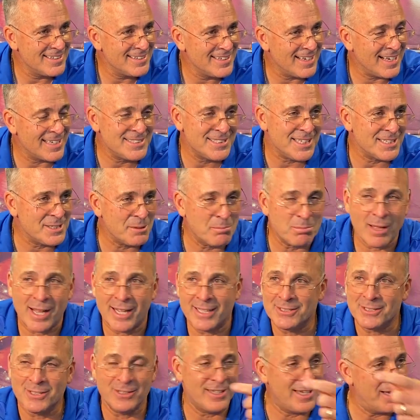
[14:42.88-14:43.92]
I shut the blind,
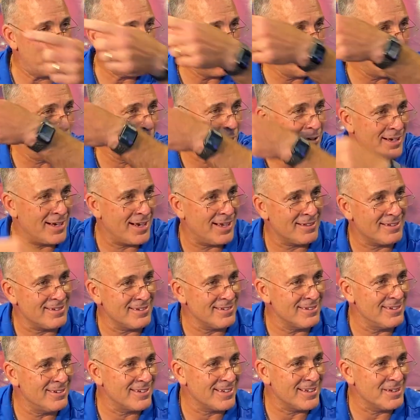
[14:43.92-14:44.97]
so you can't be walking out there
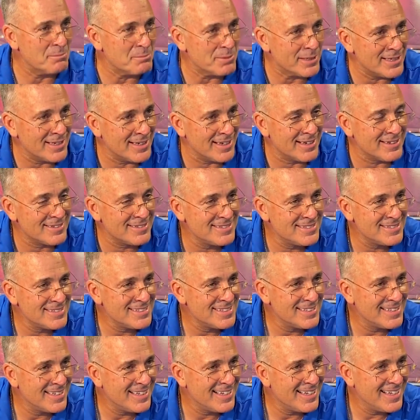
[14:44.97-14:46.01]
looking. But
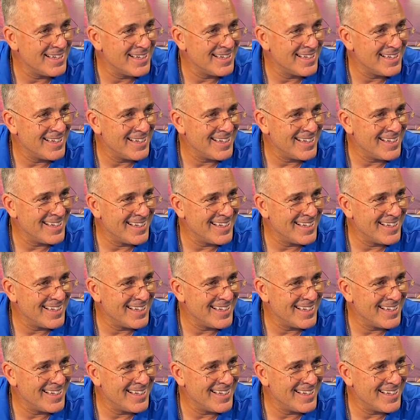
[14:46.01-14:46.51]
yeah. well, just have